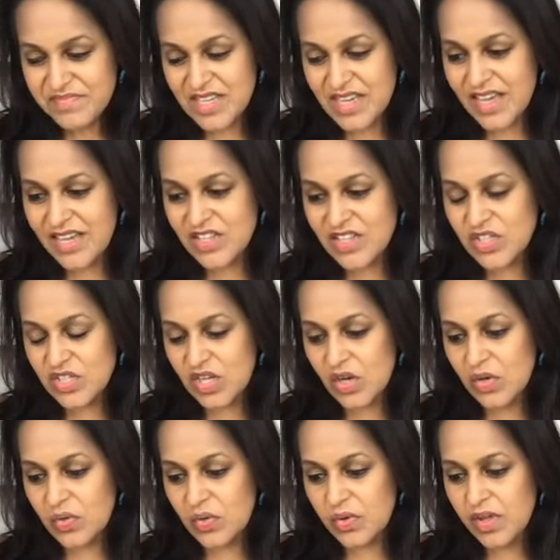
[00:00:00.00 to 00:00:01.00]
And
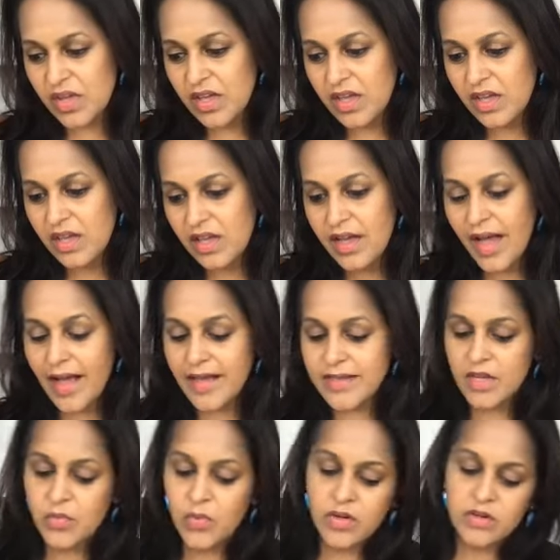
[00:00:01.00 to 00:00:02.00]
so as
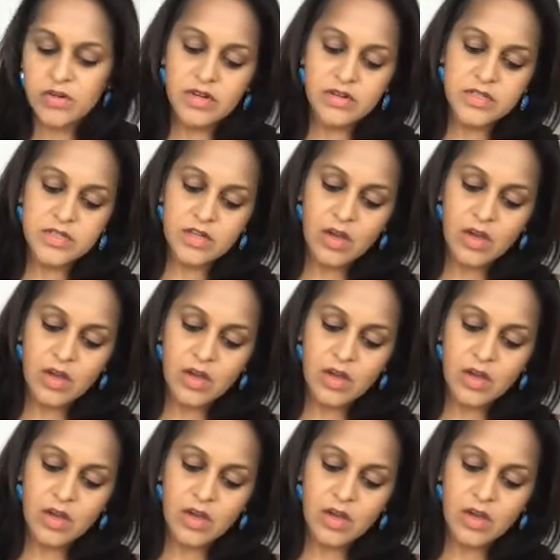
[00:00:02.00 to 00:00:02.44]
I wondered, I was like,